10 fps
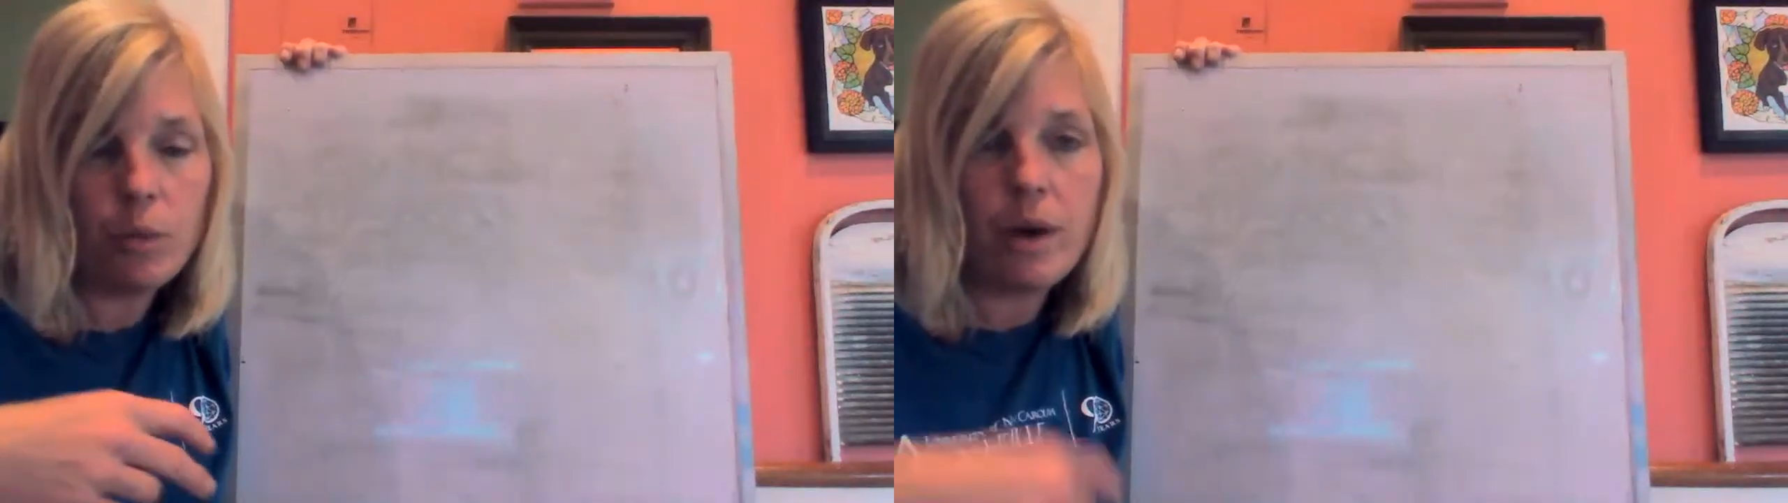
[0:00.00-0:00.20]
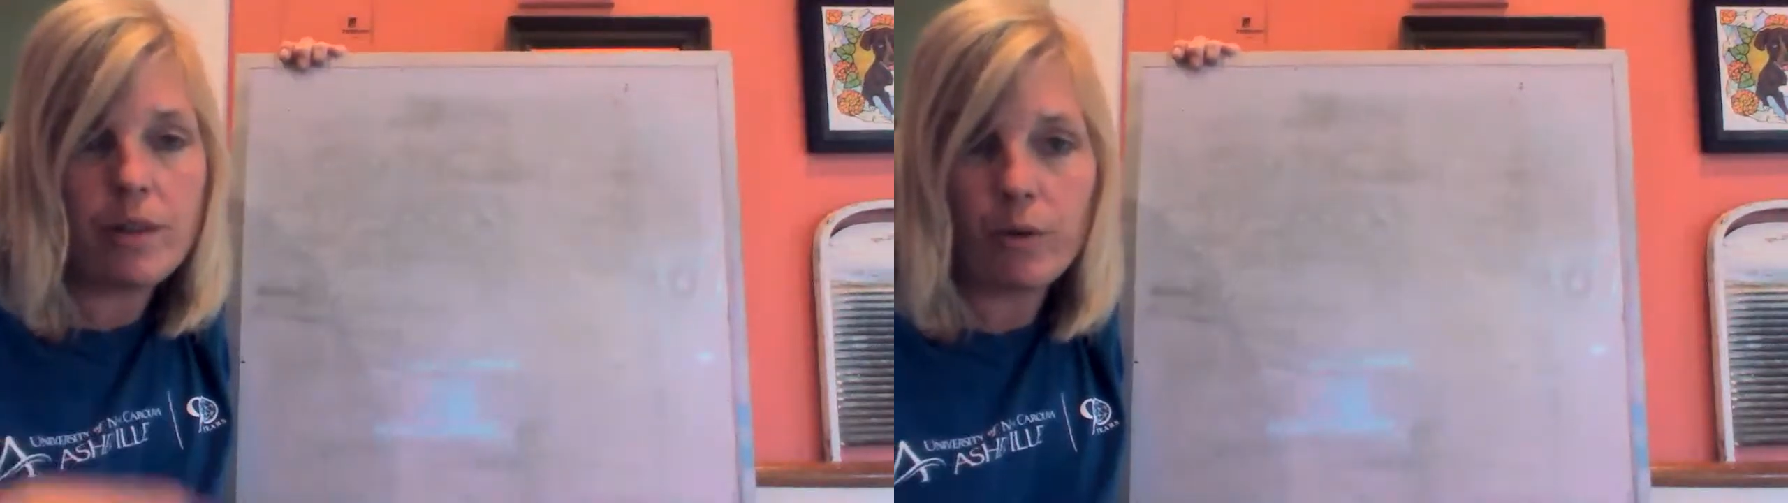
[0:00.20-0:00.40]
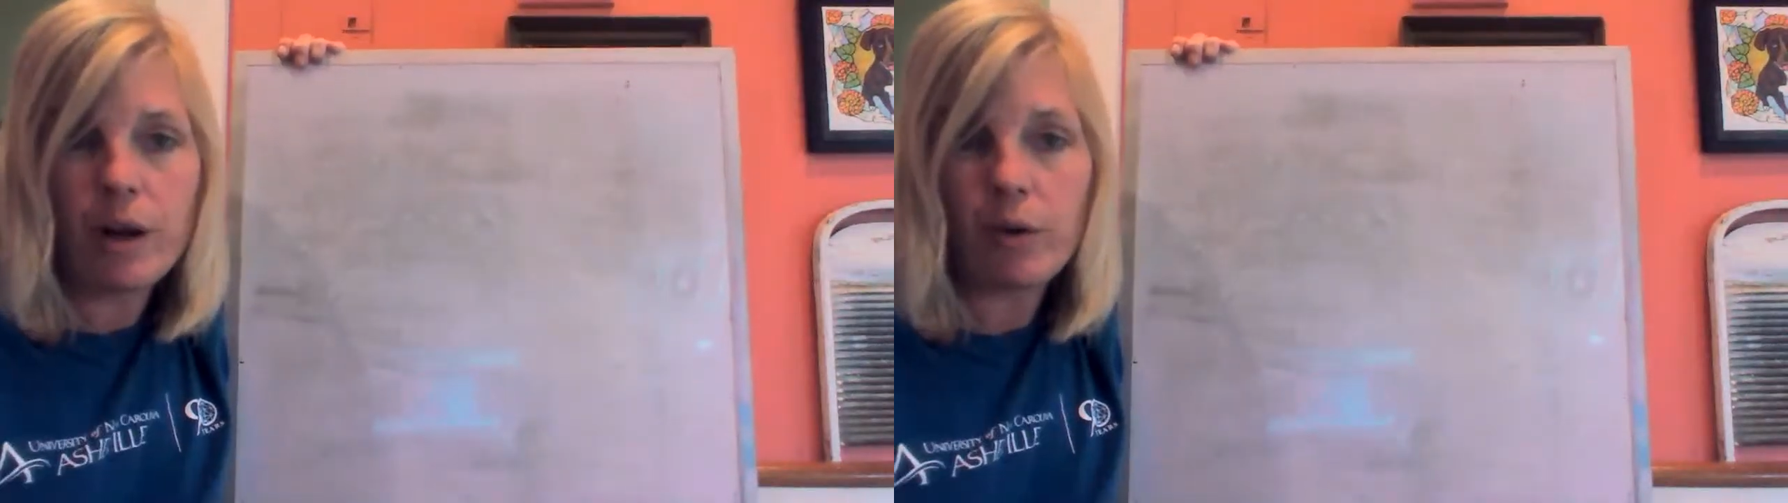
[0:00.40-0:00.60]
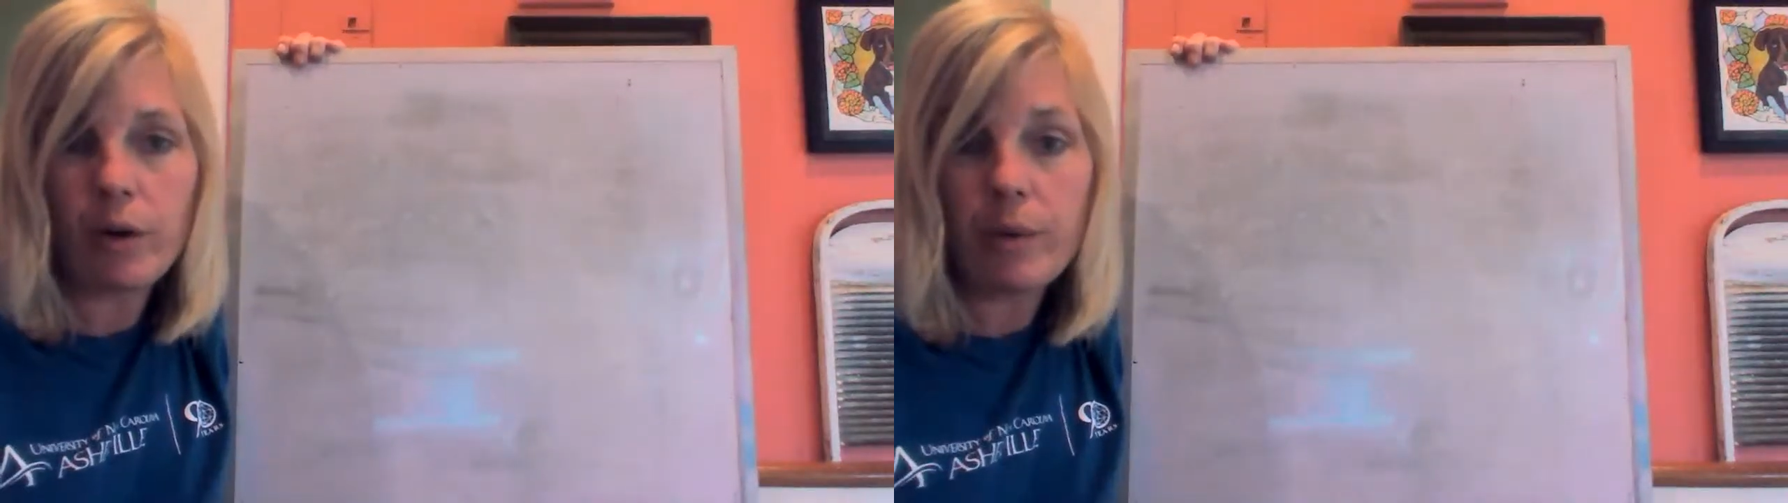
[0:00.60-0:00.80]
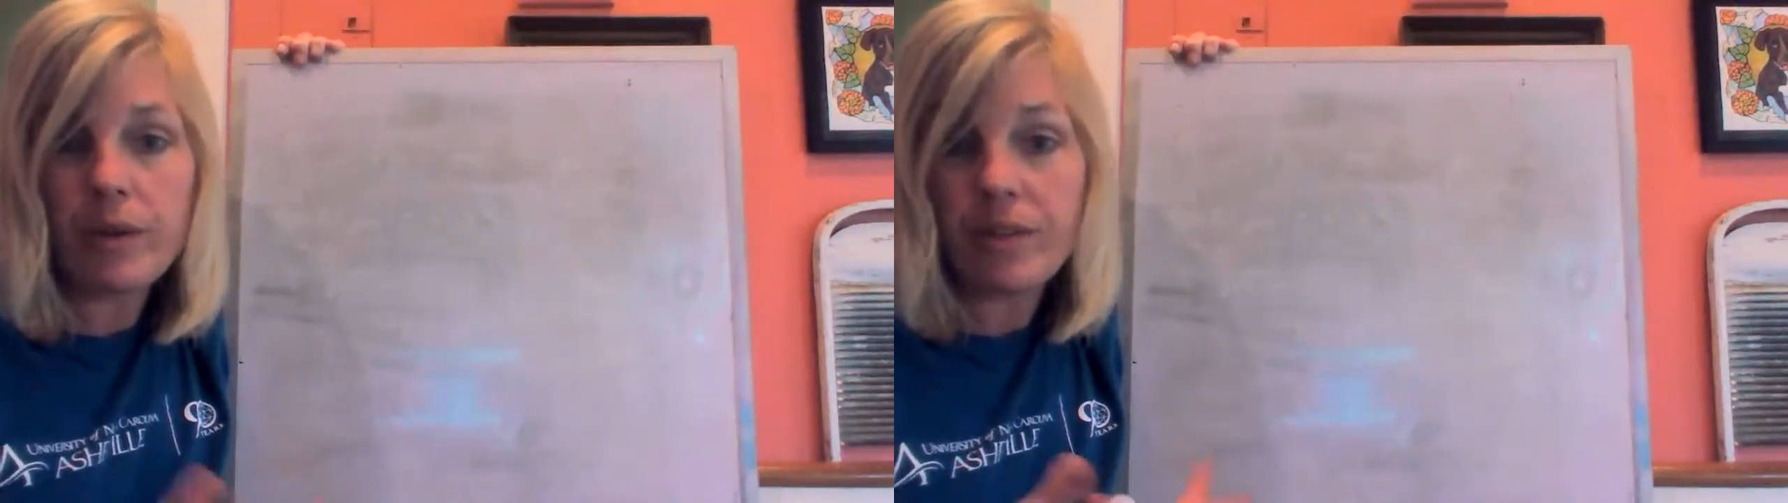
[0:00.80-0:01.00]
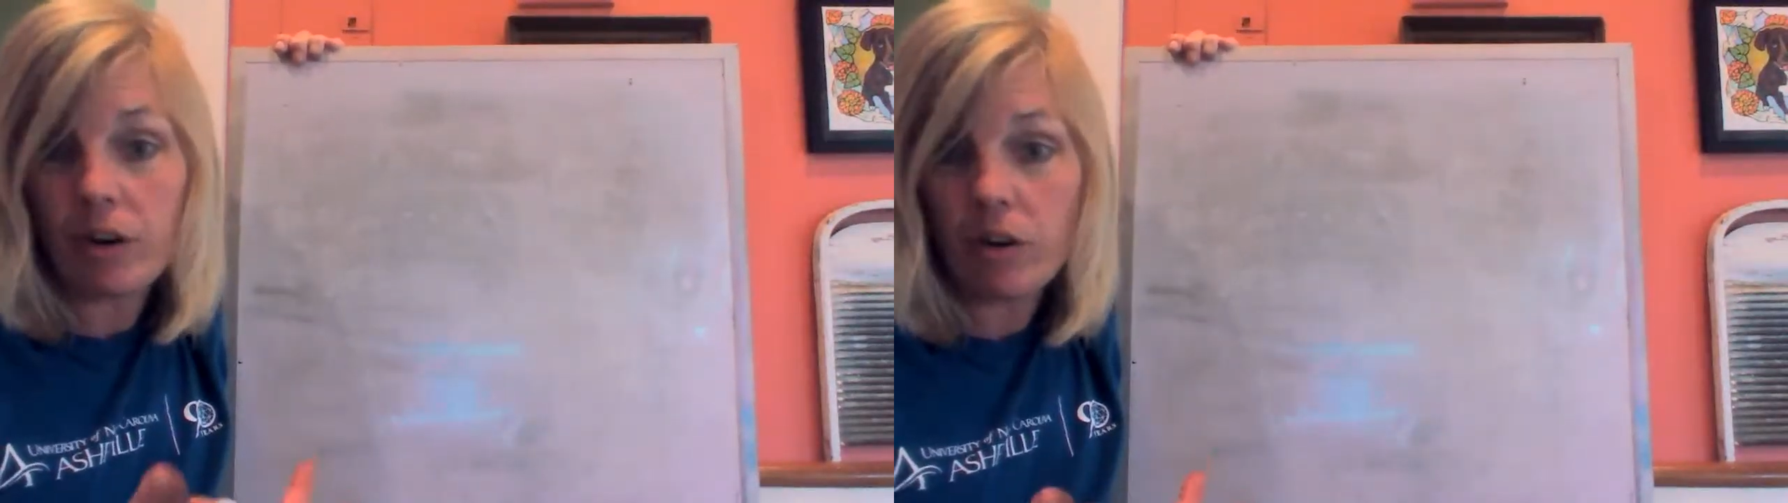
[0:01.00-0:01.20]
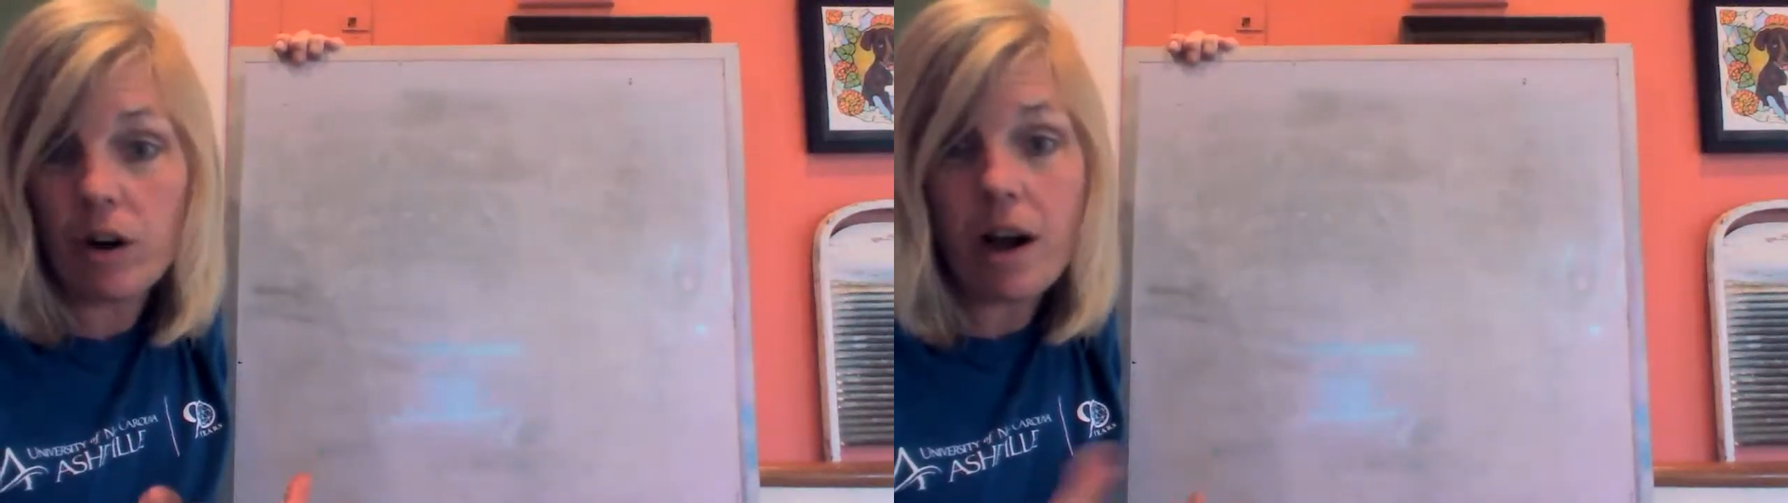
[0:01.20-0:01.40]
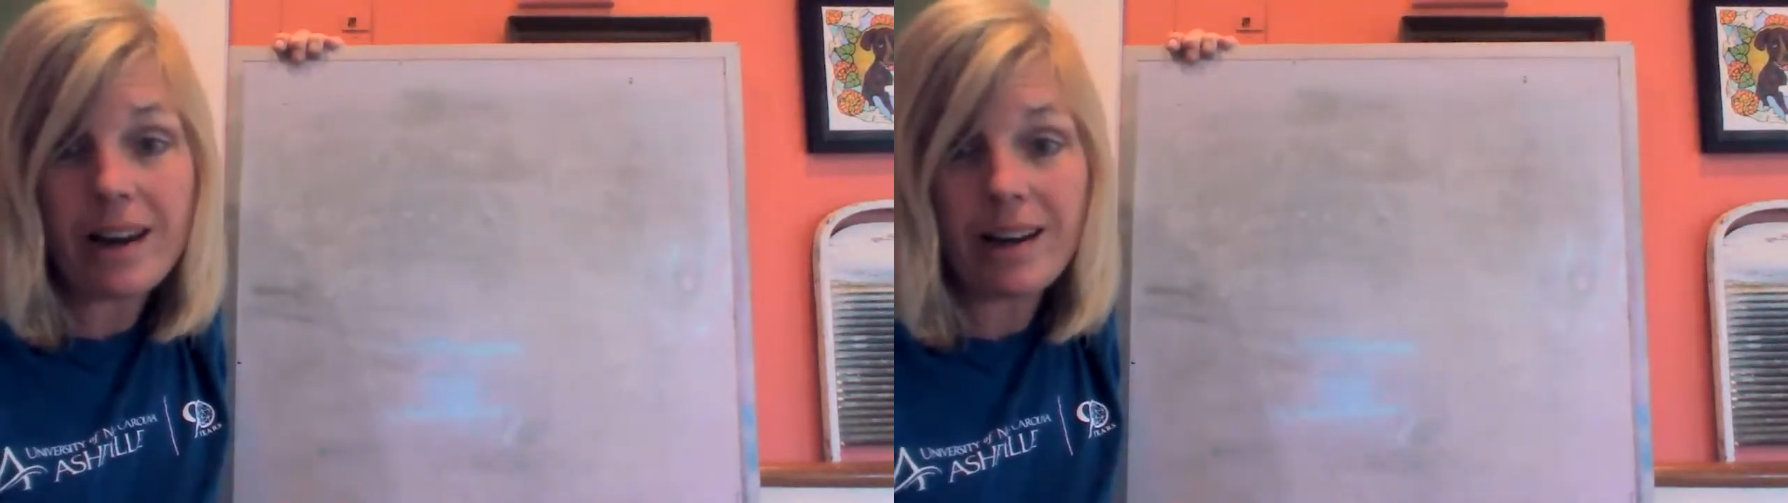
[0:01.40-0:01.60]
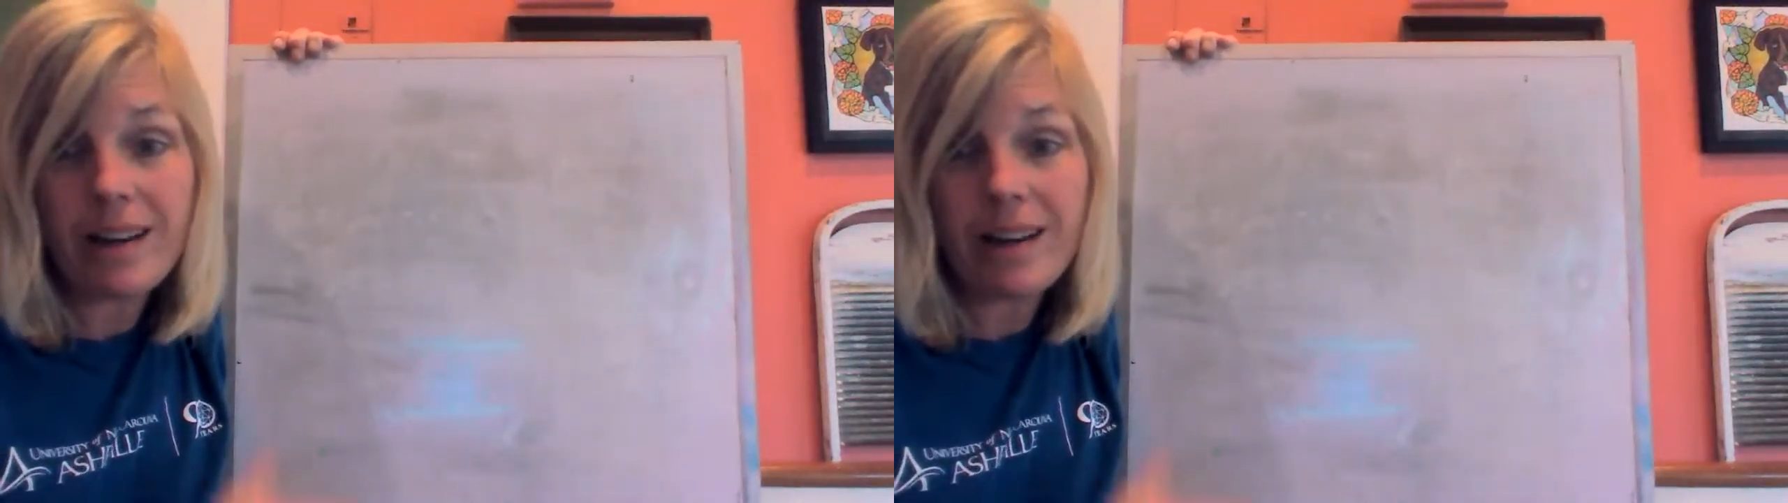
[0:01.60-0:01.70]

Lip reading: whether we agree with it or not.